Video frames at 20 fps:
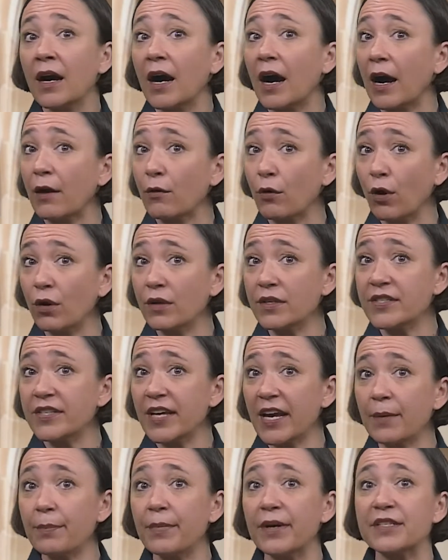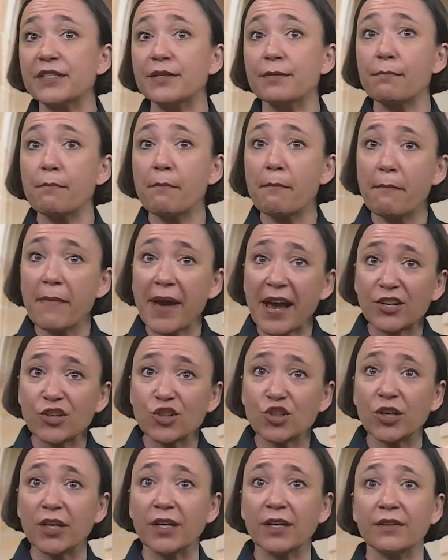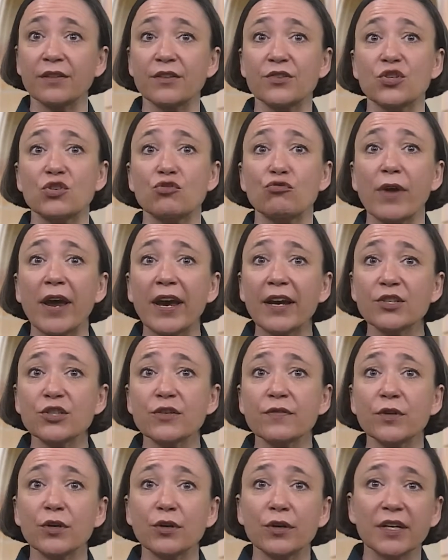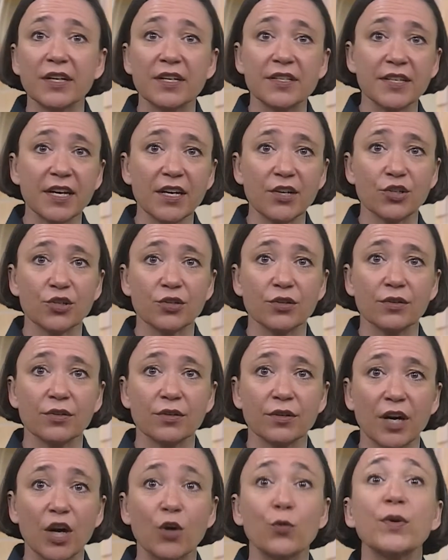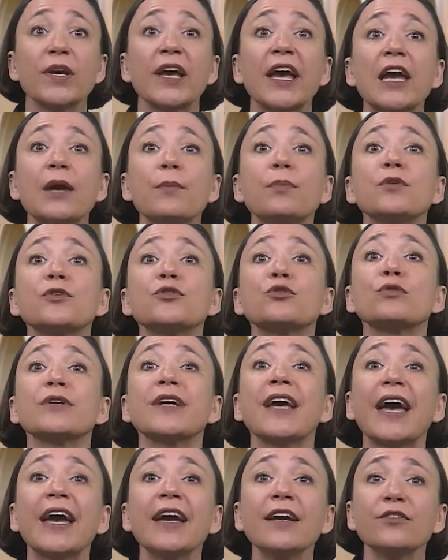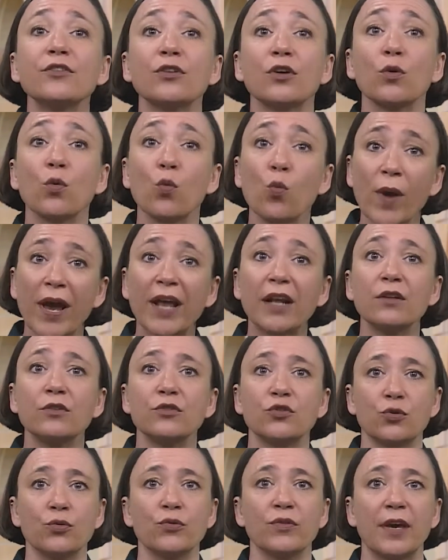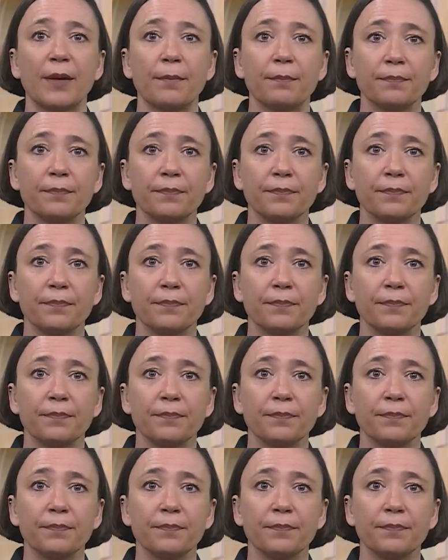Are all segments matching the strengths of the organization? Are we able to cater well to them?